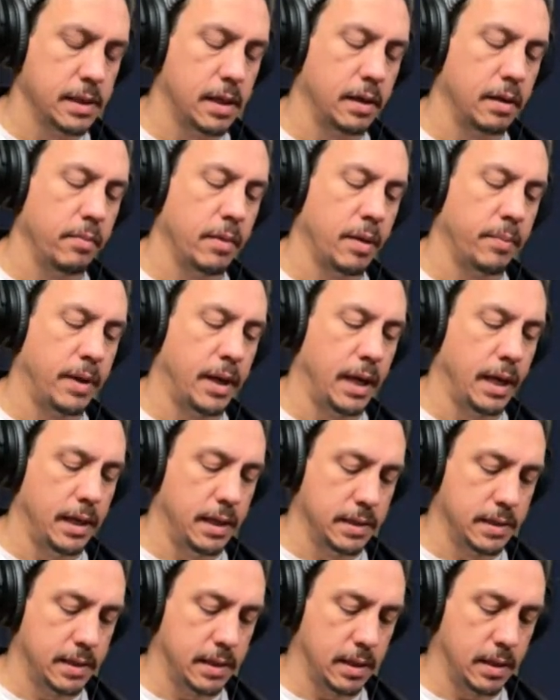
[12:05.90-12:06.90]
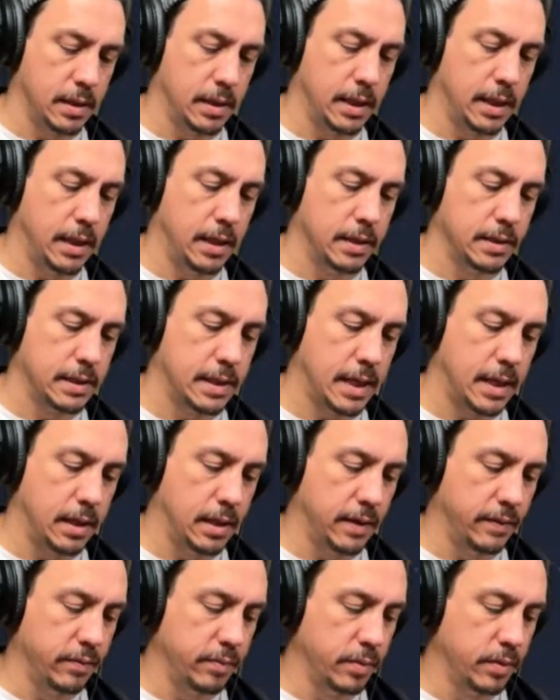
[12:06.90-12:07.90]
Talking about my latest
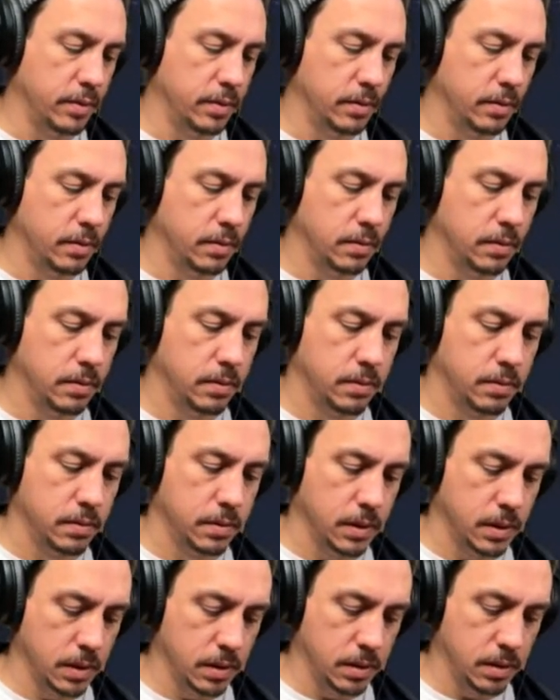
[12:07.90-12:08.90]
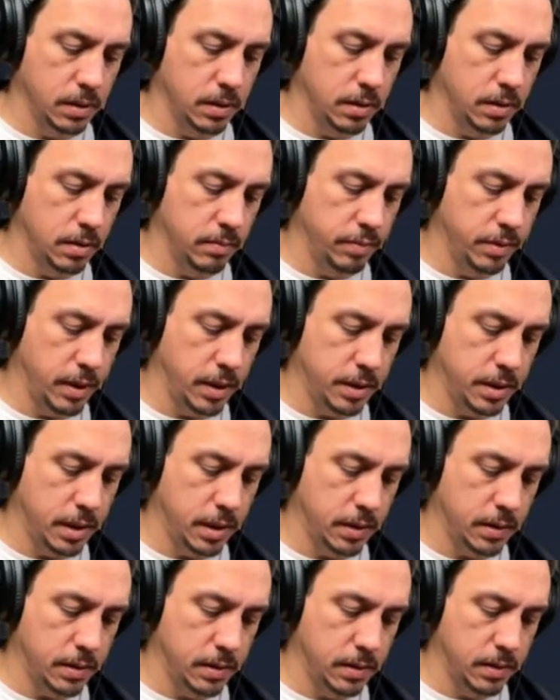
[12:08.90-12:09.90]
at Lovable
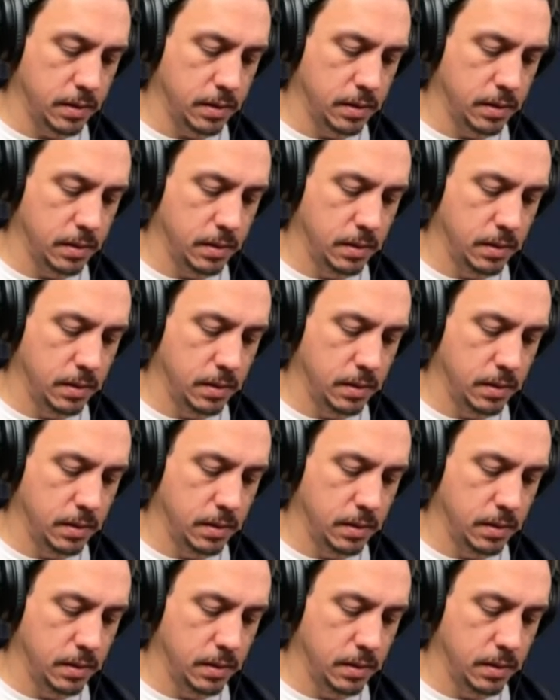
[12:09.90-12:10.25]
project.